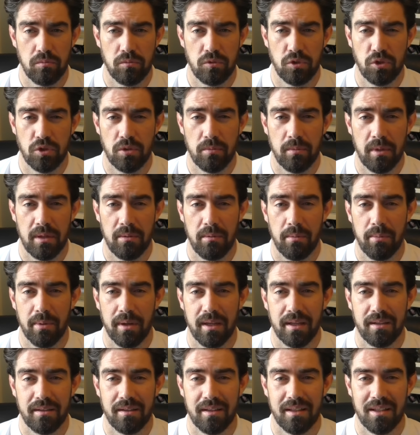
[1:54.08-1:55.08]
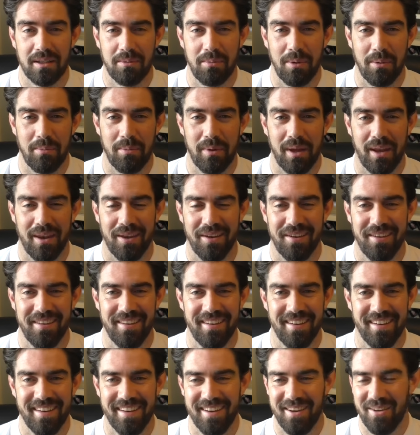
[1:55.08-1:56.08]
should have maybe planned it a little bit better.
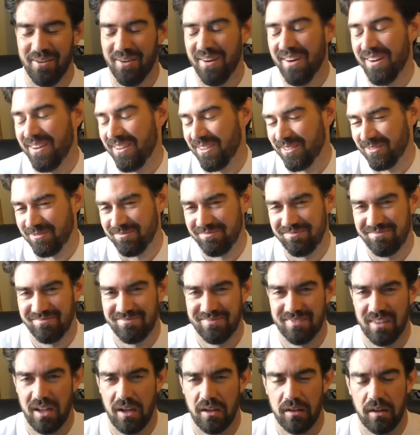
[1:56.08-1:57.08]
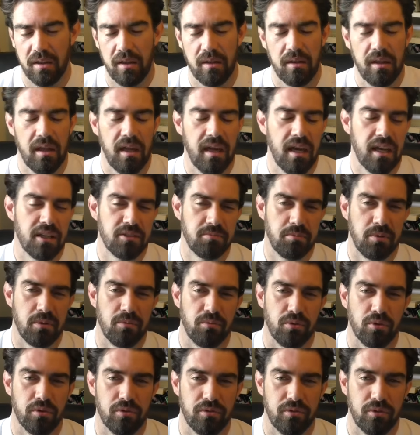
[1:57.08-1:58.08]
It has been
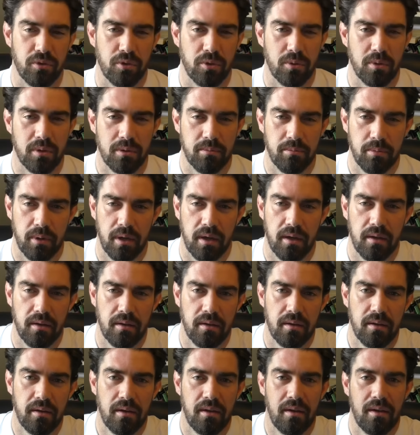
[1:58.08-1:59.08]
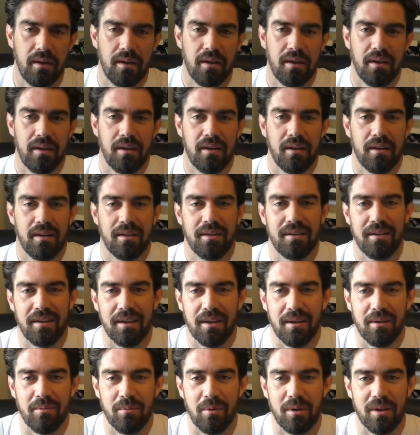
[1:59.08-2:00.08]
brought forward, but
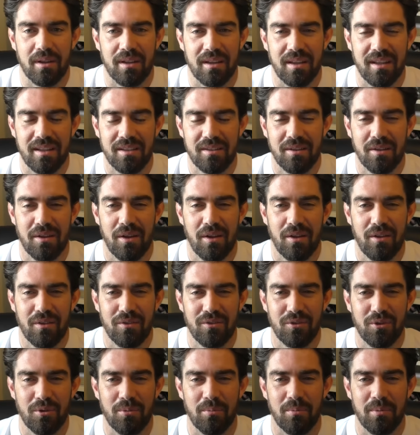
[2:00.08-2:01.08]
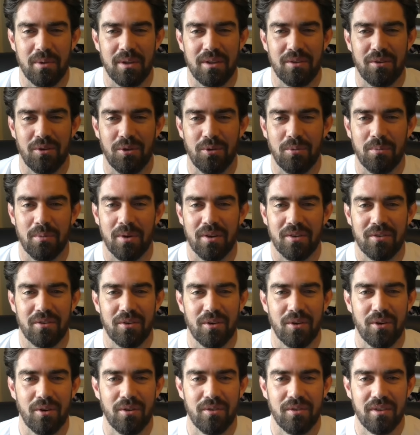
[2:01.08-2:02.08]
yeah, but it shouldn't be too much
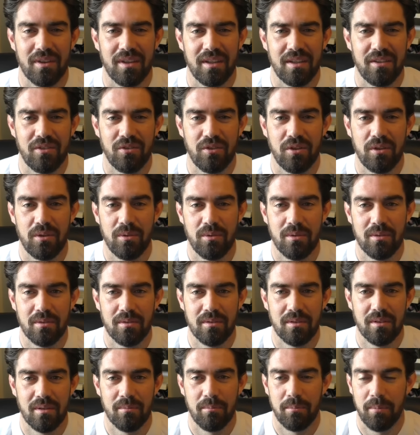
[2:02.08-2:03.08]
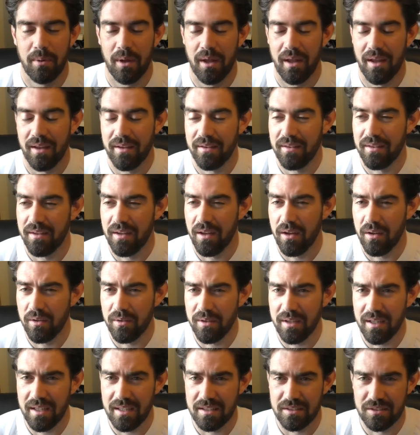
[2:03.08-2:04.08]
of an issue. But no,
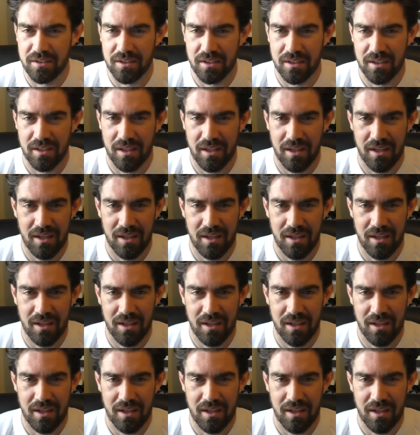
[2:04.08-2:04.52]
yeah, so